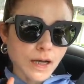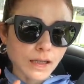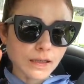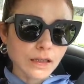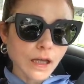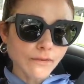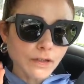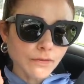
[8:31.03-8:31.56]
I'd
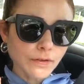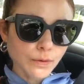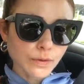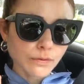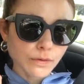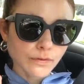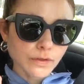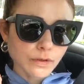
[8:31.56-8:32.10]
love it if you
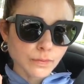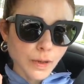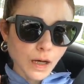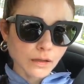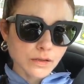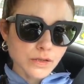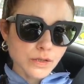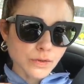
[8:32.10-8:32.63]
would review
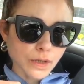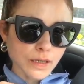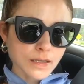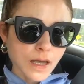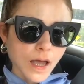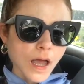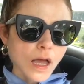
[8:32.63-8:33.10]
Paula's Choice.